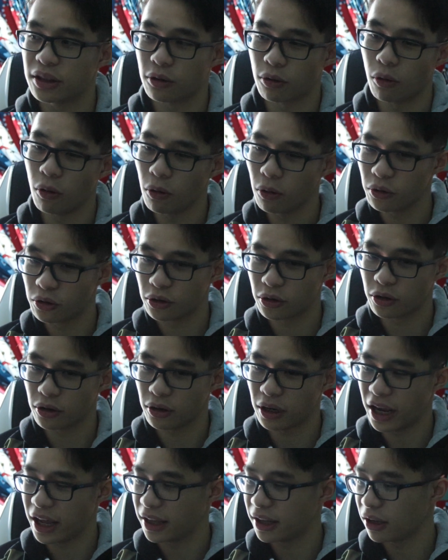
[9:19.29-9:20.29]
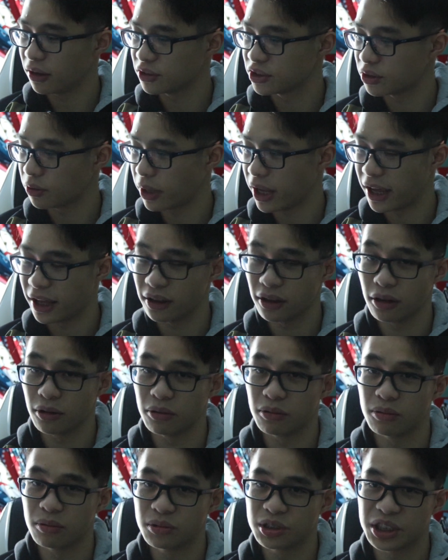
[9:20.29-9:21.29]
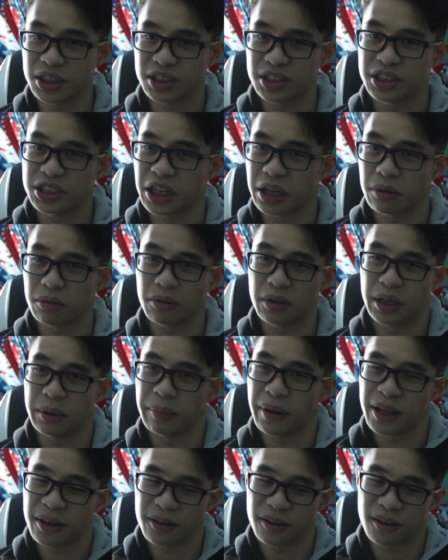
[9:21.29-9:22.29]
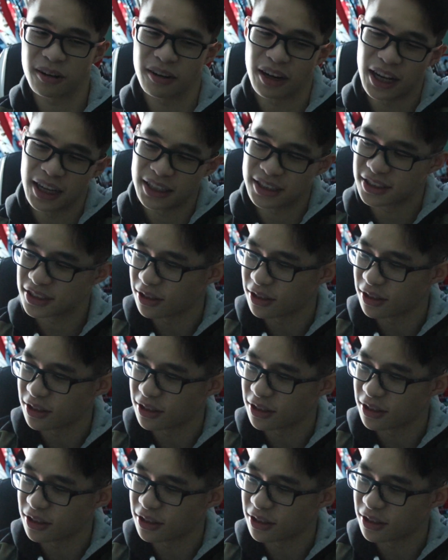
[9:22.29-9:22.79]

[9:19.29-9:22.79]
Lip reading: They're older and they also handle just generally better, right?